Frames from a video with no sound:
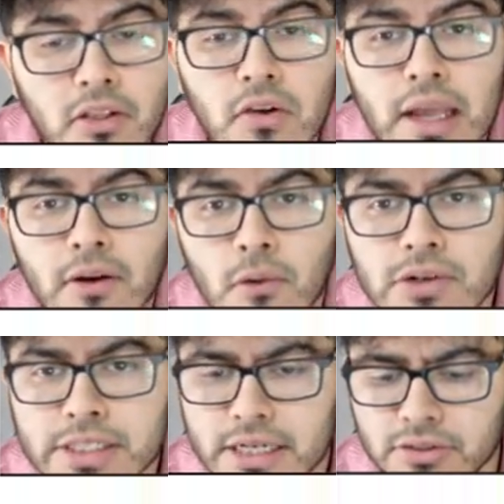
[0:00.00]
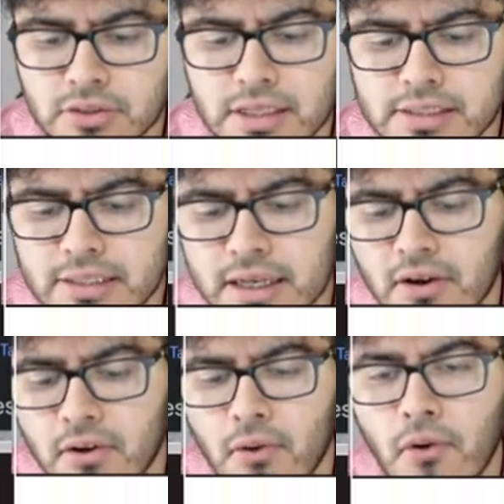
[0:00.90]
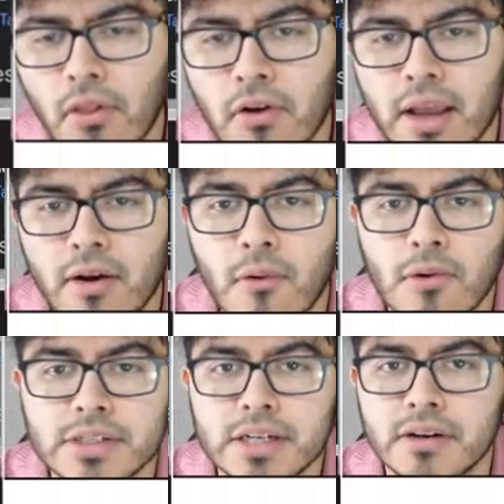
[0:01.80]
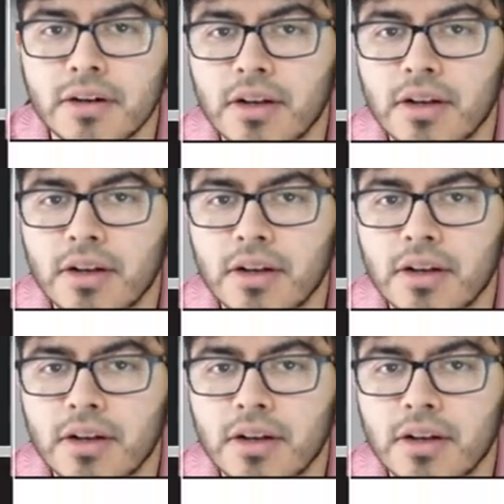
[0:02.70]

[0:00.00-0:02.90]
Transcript: look at Corsair. So let's take a look at Corsair.